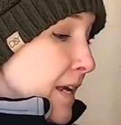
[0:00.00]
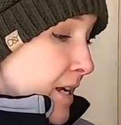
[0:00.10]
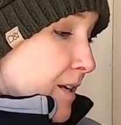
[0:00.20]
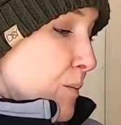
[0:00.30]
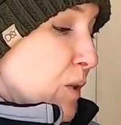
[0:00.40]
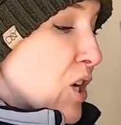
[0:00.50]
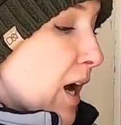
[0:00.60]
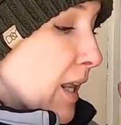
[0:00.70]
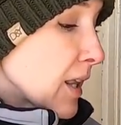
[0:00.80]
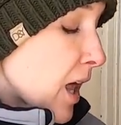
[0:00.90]
these, which
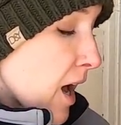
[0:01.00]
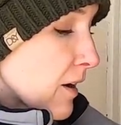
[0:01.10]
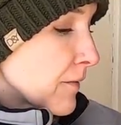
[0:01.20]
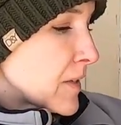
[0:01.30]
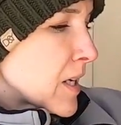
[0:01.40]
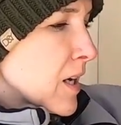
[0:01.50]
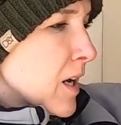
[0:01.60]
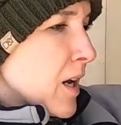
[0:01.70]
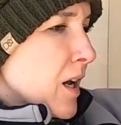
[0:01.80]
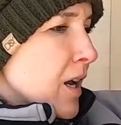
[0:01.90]
I loved.
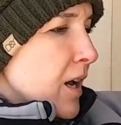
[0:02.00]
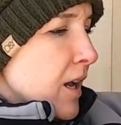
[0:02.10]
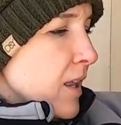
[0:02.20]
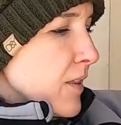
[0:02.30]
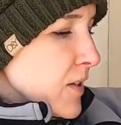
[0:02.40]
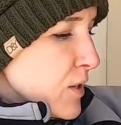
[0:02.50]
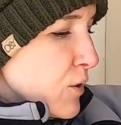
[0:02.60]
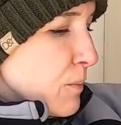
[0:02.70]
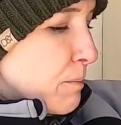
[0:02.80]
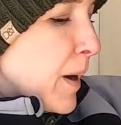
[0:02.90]
This
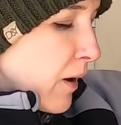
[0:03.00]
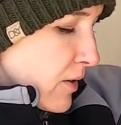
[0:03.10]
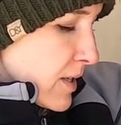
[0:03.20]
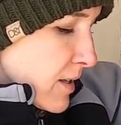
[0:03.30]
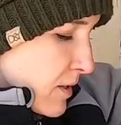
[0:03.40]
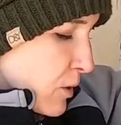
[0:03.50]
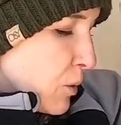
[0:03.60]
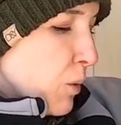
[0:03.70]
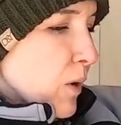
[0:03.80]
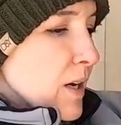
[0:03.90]
belt is
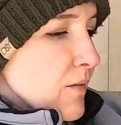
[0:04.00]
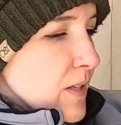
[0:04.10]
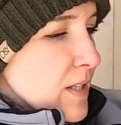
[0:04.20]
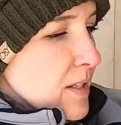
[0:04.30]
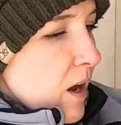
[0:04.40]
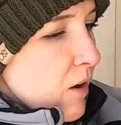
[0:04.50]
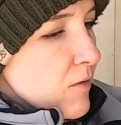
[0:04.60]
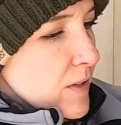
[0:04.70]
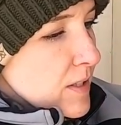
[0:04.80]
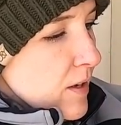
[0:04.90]
cool in of
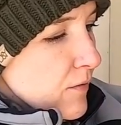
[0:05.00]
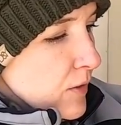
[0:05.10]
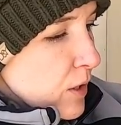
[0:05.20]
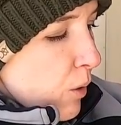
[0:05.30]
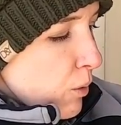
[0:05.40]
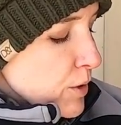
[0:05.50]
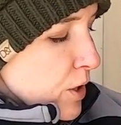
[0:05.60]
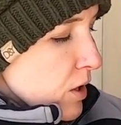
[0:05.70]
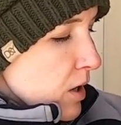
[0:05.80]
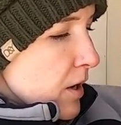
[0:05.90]
itself. It's definitely
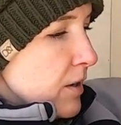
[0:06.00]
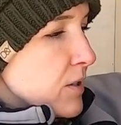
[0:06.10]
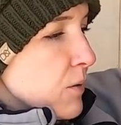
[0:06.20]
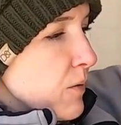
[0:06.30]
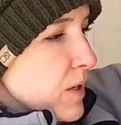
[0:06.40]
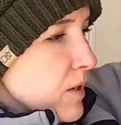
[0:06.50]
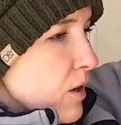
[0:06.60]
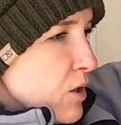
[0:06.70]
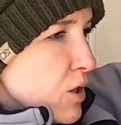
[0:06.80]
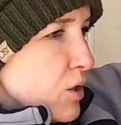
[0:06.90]
older. So these
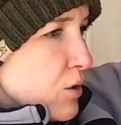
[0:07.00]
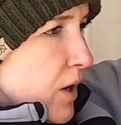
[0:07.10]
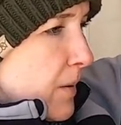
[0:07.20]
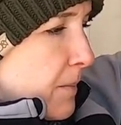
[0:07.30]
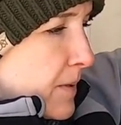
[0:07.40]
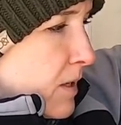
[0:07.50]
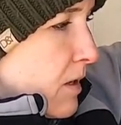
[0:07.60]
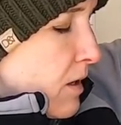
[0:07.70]
are striped